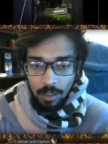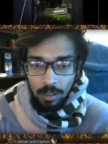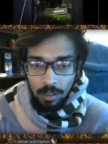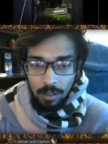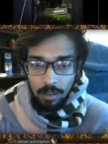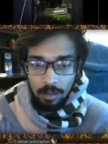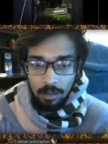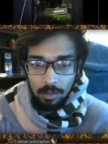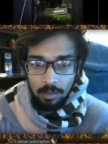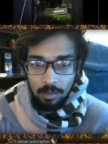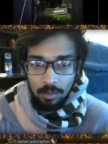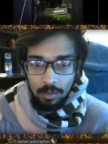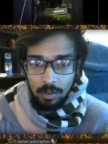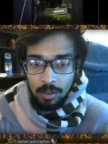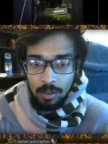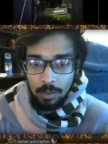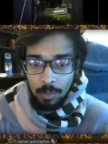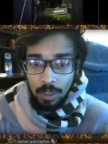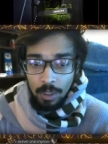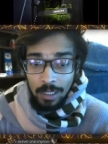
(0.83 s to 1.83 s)
hello
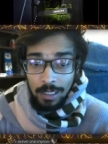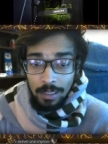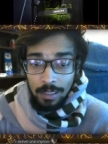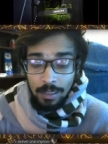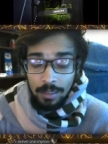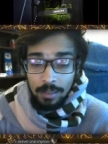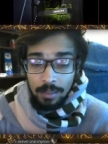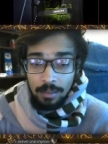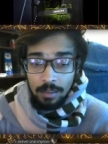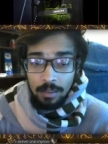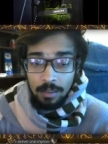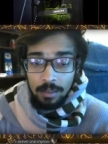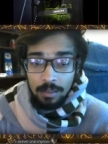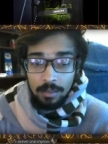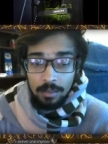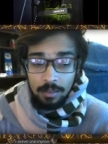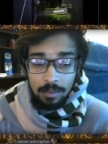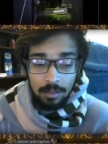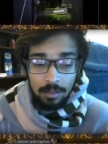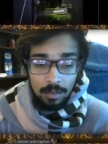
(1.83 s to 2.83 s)
good morning guys
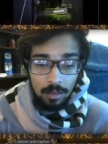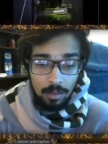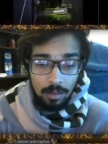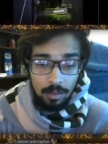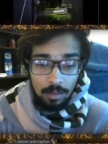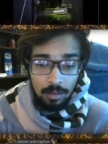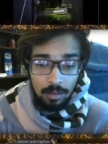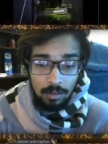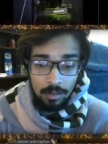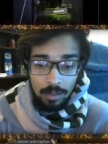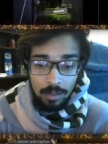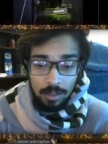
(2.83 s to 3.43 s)
so